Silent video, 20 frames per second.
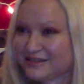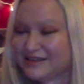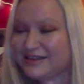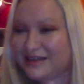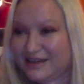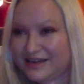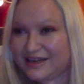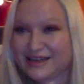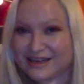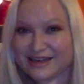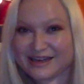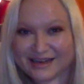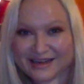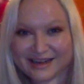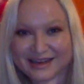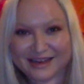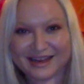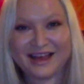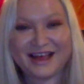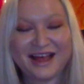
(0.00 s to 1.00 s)
be
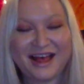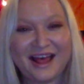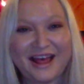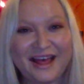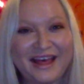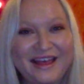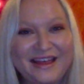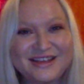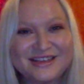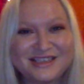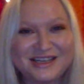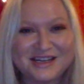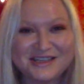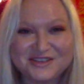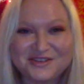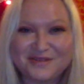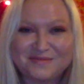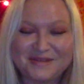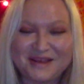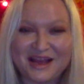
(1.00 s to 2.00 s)
like,
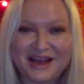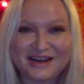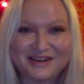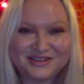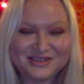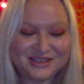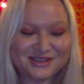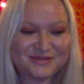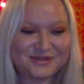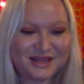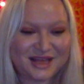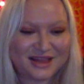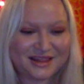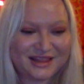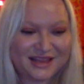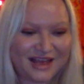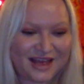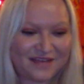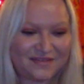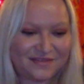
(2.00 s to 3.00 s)
just from the energy without the
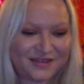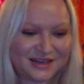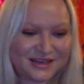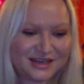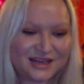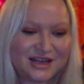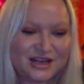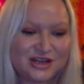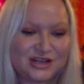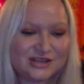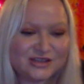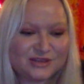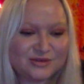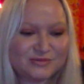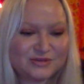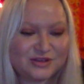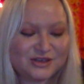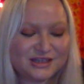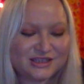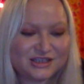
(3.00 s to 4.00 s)
caffeine. So
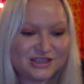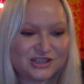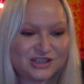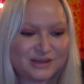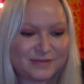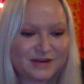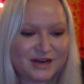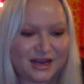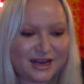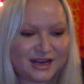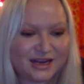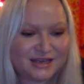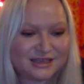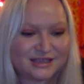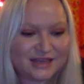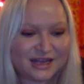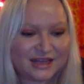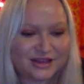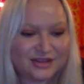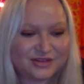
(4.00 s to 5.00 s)
moon into Gemini,
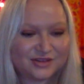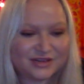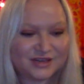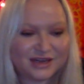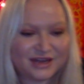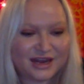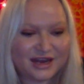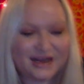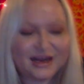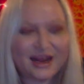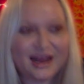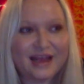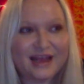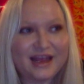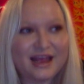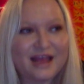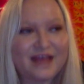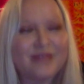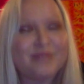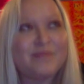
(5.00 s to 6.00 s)
10:39
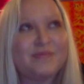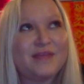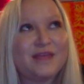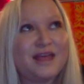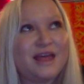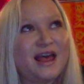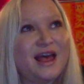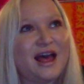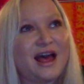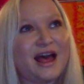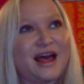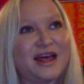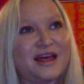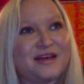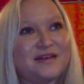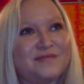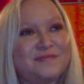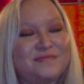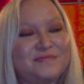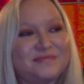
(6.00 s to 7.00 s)

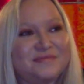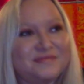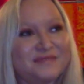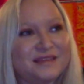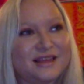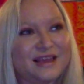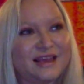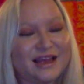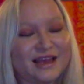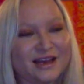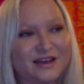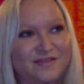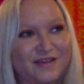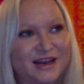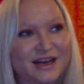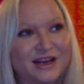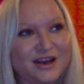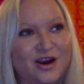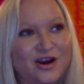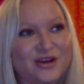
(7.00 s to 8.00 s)
a.m.,
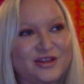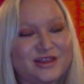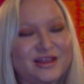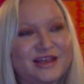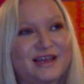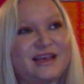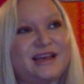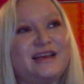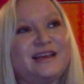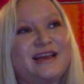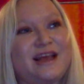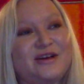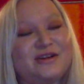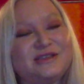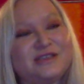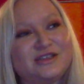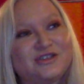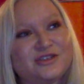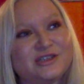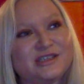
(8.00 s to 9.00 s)
innovating our thinking. Now it's
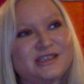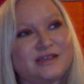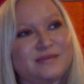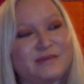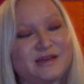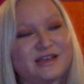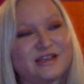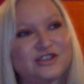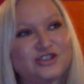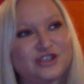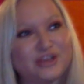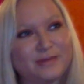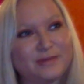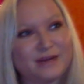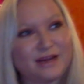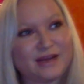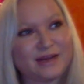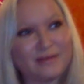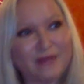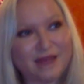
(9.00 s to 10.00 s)
interesting because Gemini
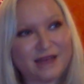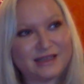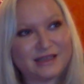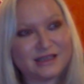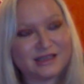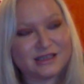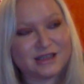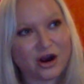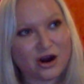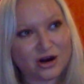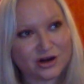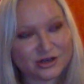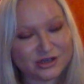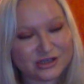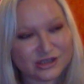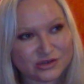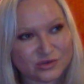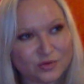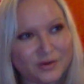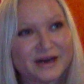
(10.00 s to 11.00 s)
and Pisces are
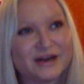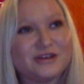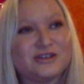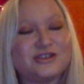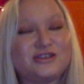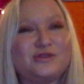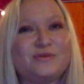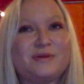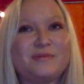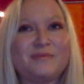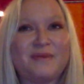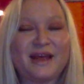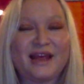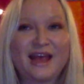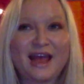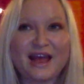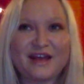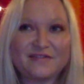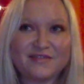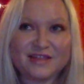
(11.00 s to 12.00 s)
square. So we may
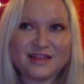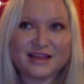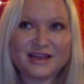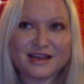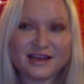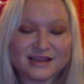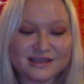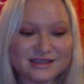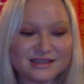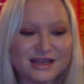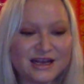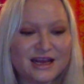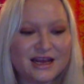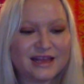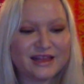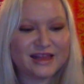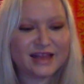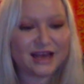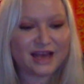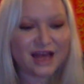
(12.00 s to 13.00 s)
have things
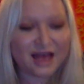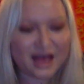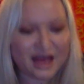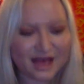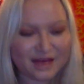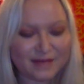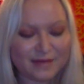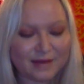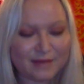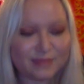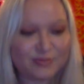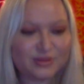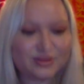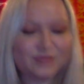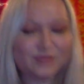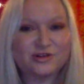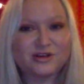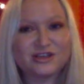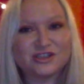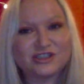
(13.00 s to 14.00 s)
that come up with the
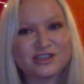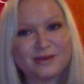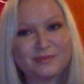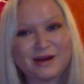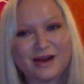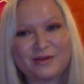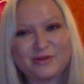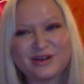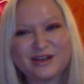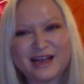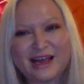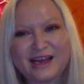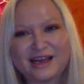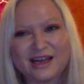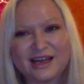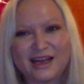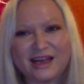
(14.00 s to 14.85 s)
moon in Gemini where you're like,